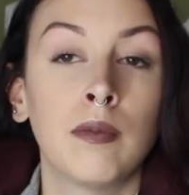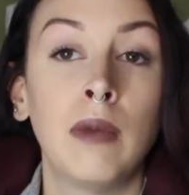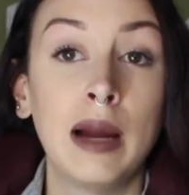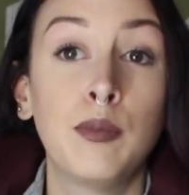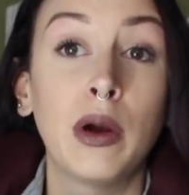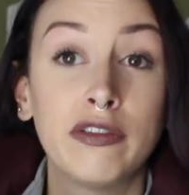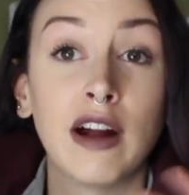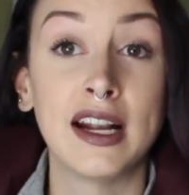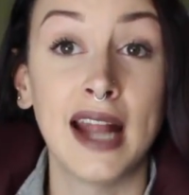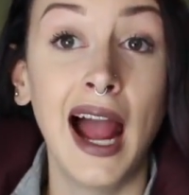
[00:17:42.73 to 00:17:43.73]
My
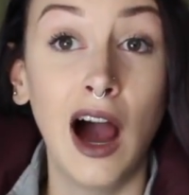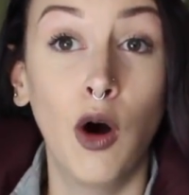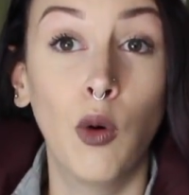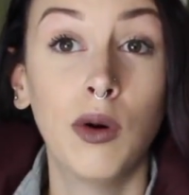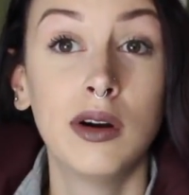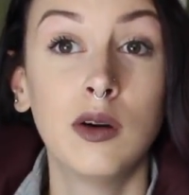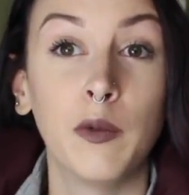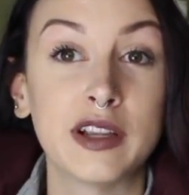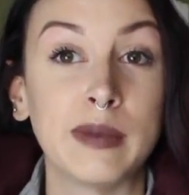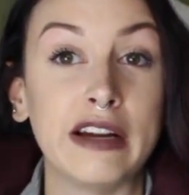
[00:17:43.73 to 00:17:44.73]
boyfriend now
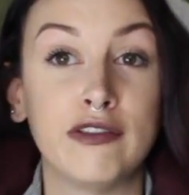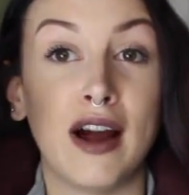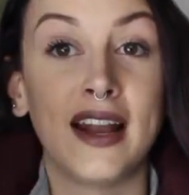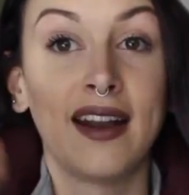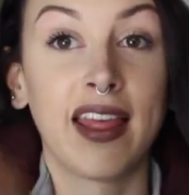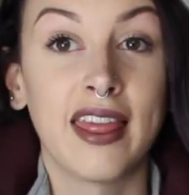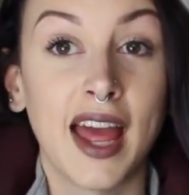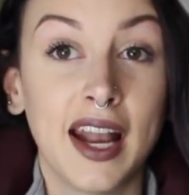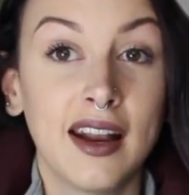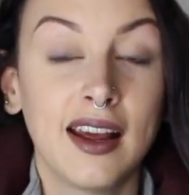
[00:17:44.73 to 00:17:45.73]
was my friend
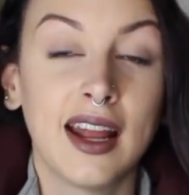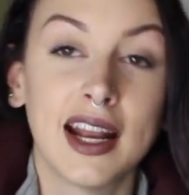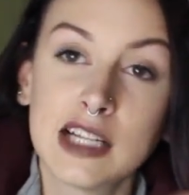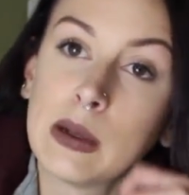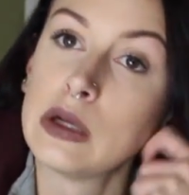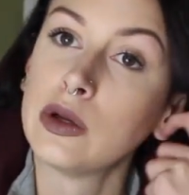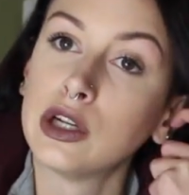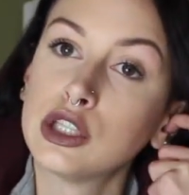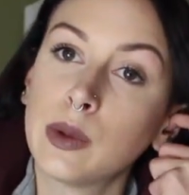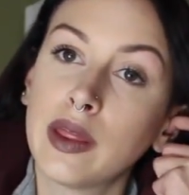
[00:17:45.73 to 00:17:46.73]
then, and I spent New
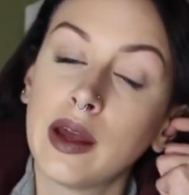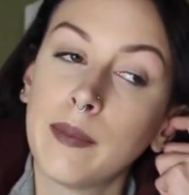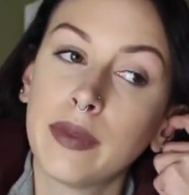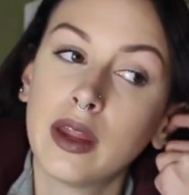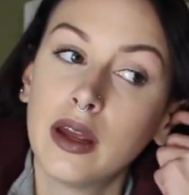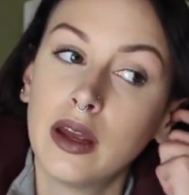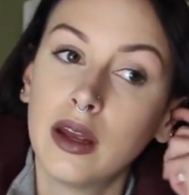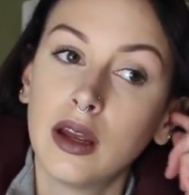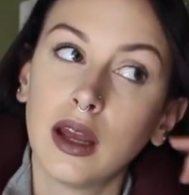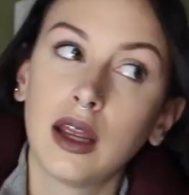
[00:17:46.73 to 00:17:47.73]
Year's with him.
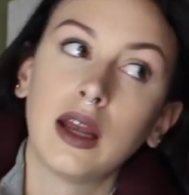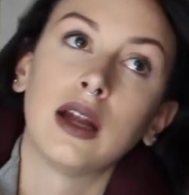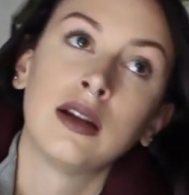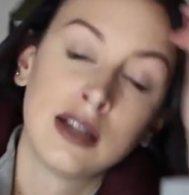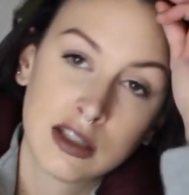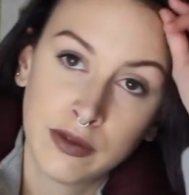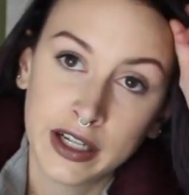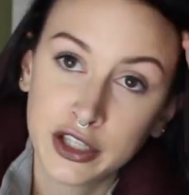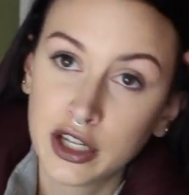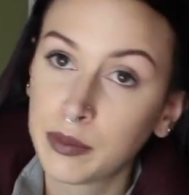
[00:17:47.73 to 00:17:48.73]
And his
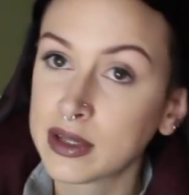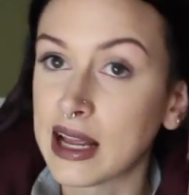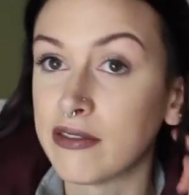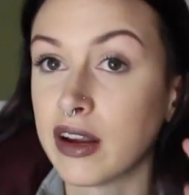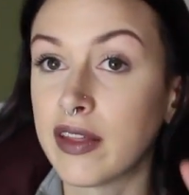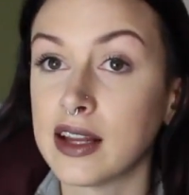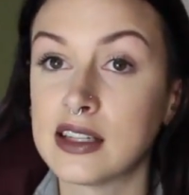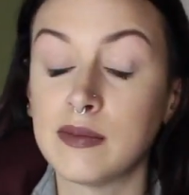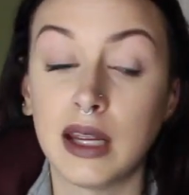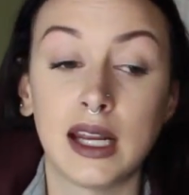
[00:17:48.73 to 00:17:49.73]
friendship was everything
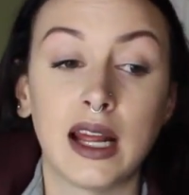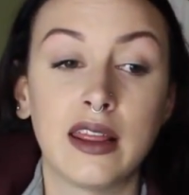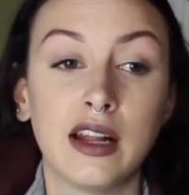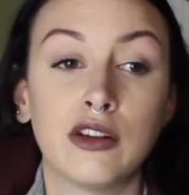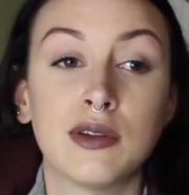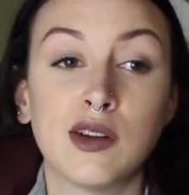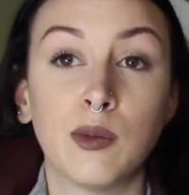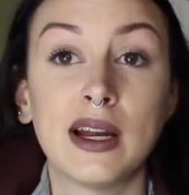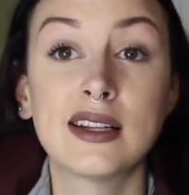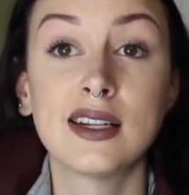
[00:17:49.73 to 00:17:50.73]
to me, and I think there was a
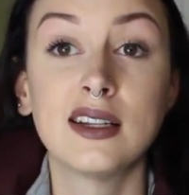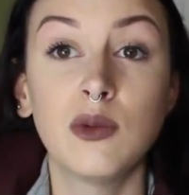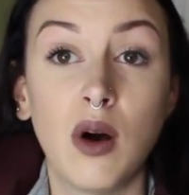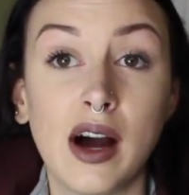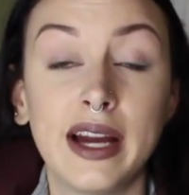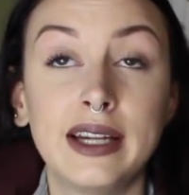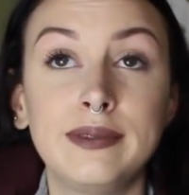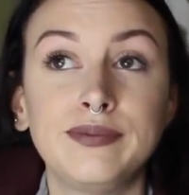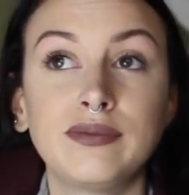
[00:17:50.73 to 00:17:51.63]
reason why